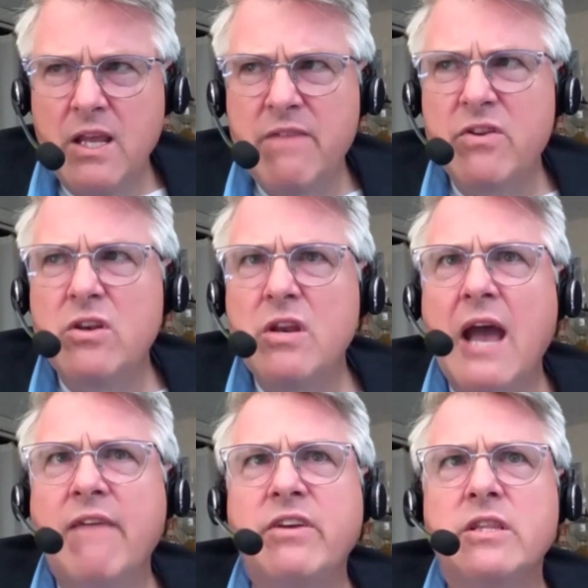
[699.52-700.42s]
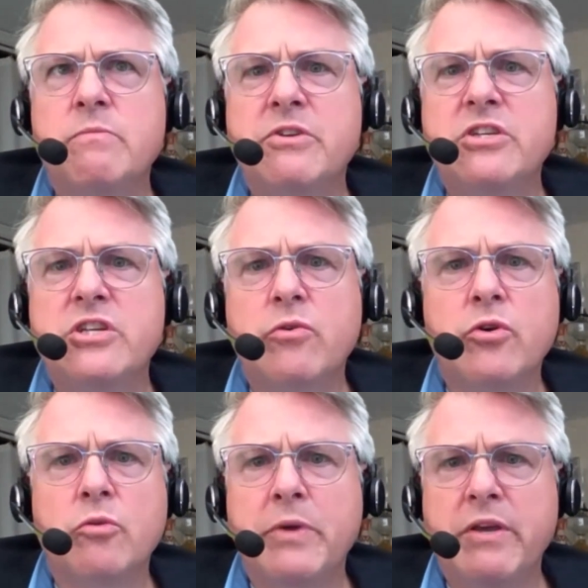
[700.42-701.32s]
even having the
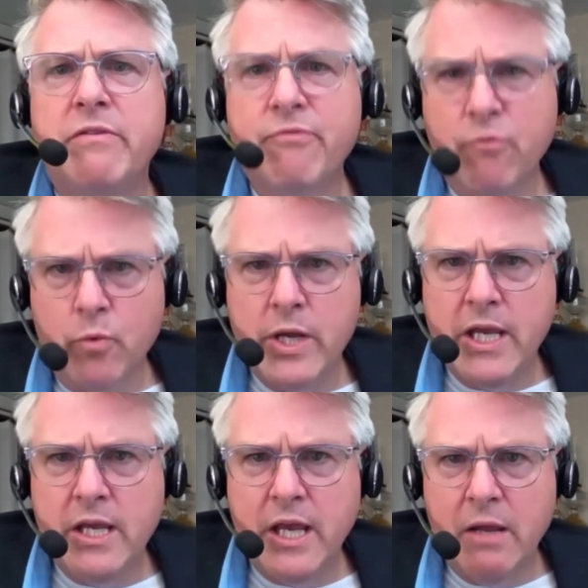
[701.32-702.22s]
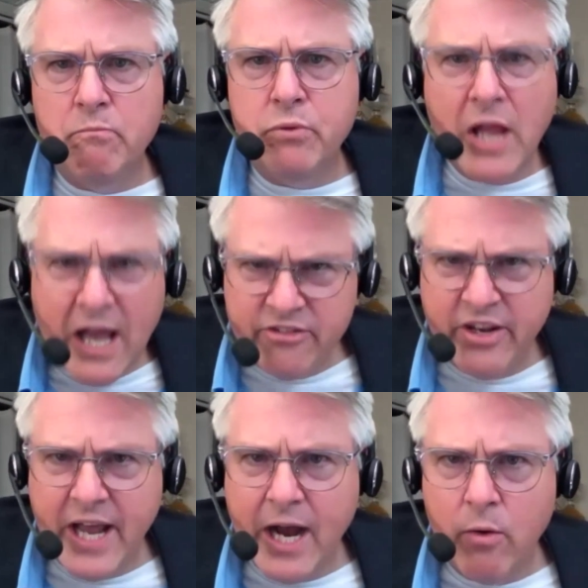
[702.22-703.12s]
material be free and
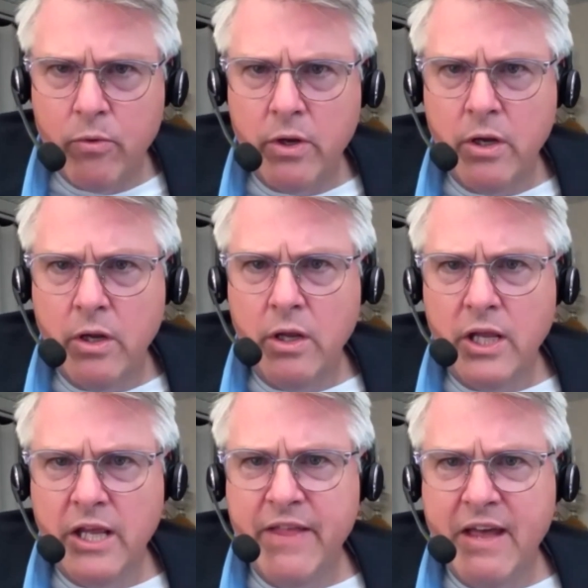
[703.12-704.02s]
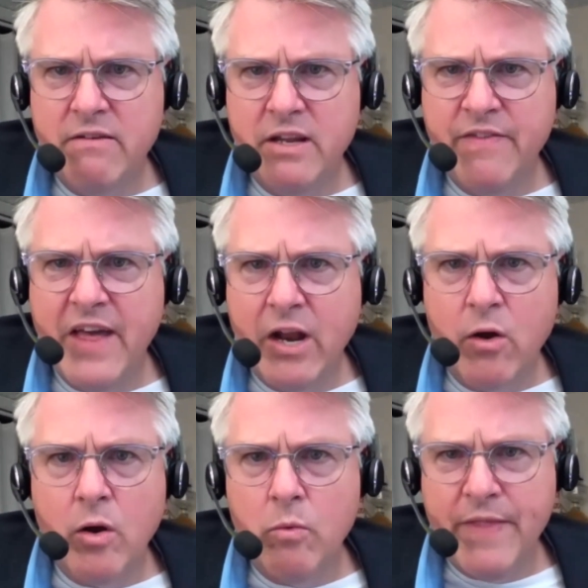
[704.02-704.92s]
blasted out in that
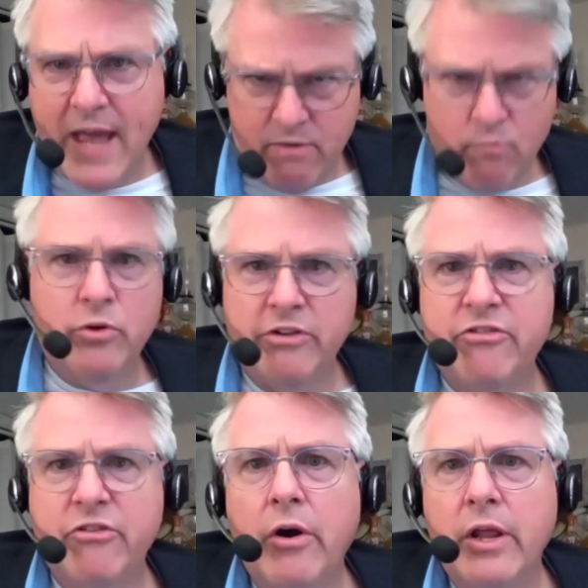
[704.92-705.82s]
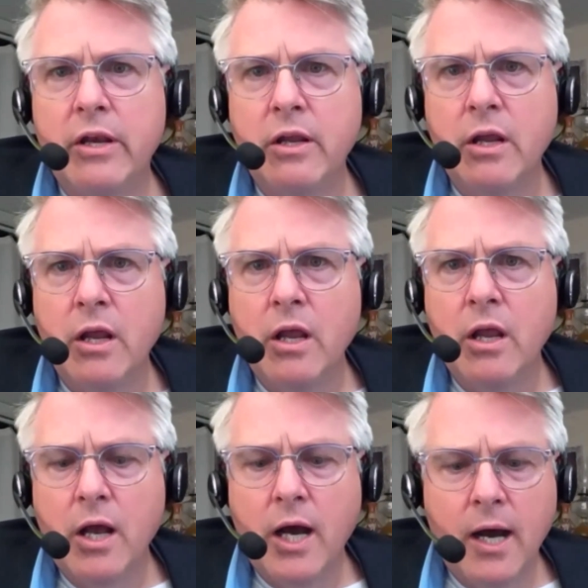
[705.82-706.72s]
era when that really started,
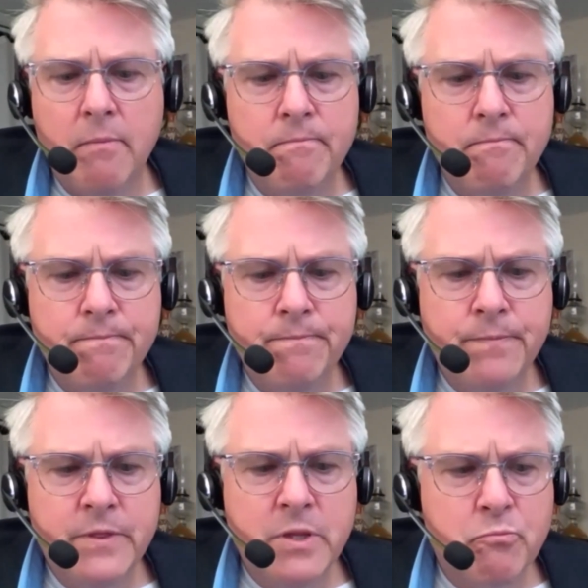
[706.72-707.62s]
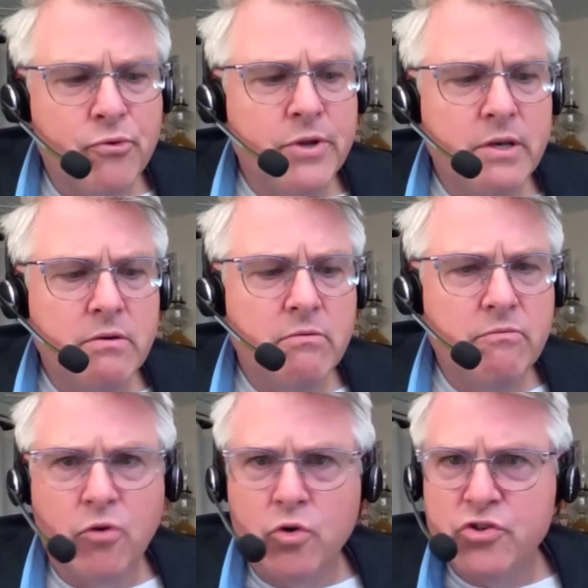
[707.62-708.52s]
the print
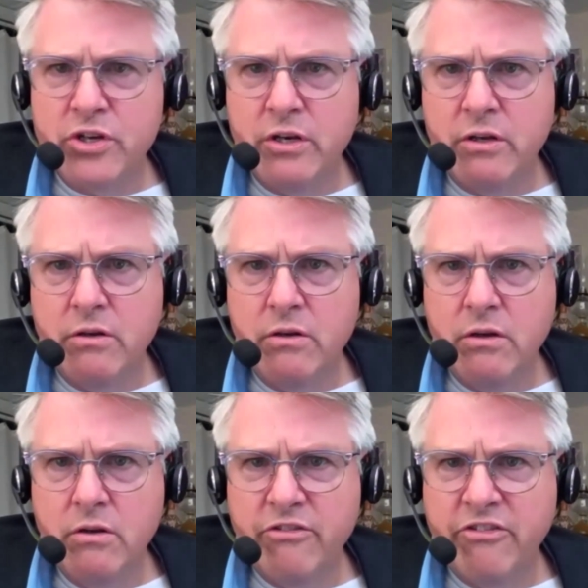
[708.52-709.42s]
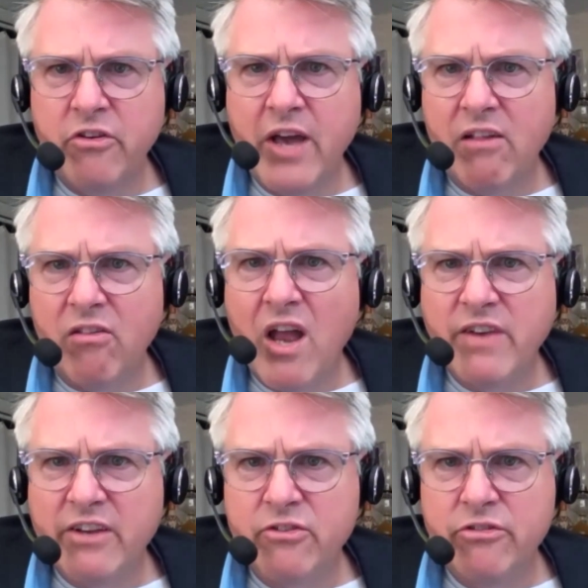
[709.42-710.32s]
version still had a lot of
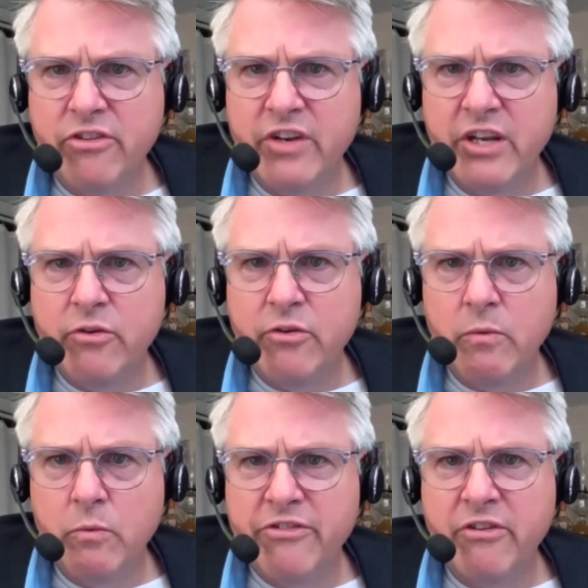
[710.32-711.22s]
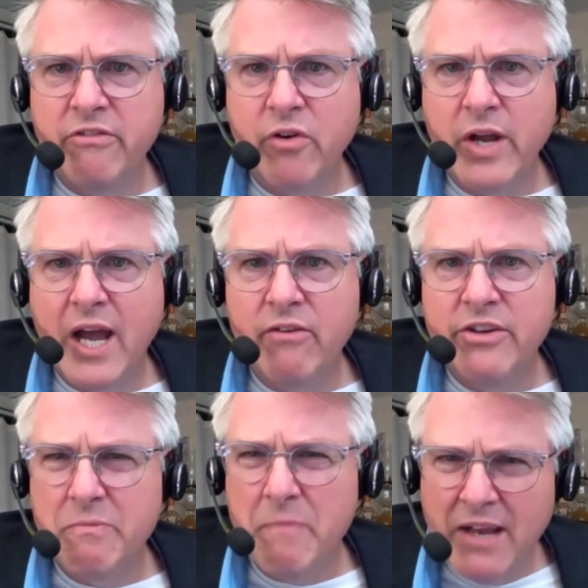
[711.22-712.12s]
exclusivity to it and was still very highly
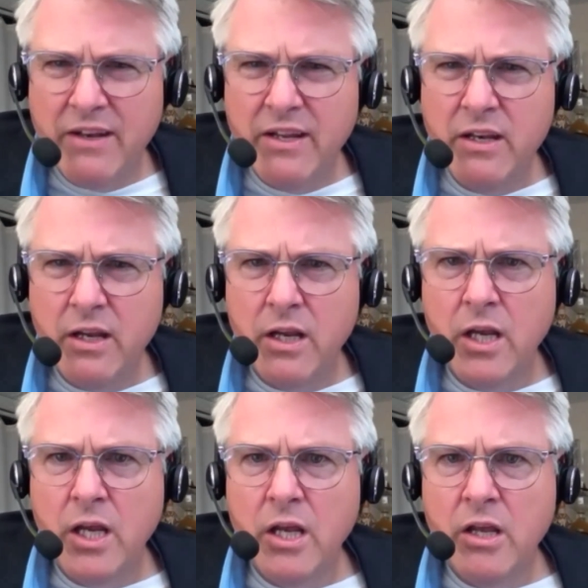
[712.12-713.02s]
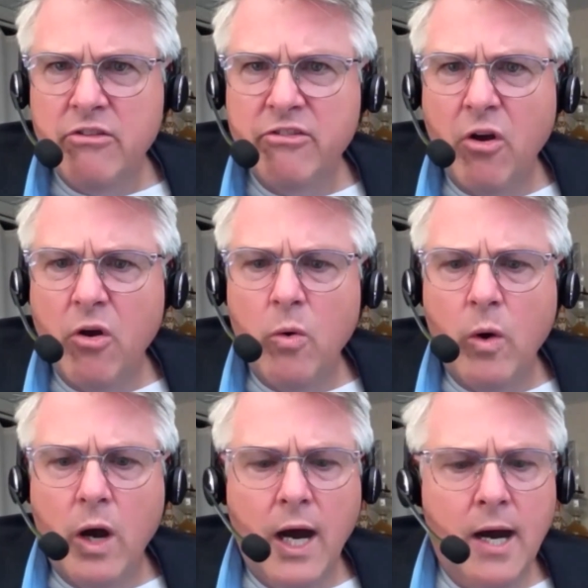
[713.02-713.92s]
demanded. So